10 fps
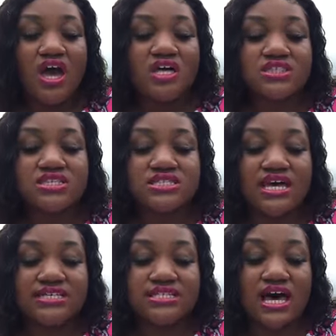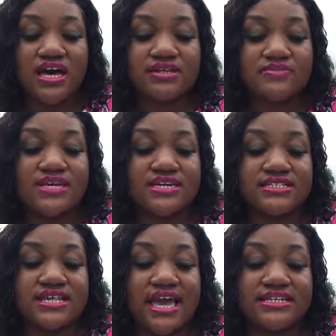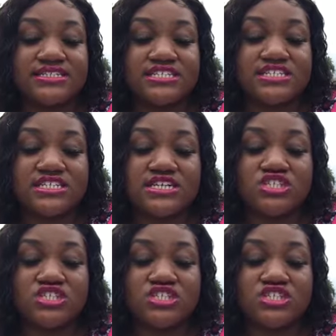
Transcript: This next item is a Disney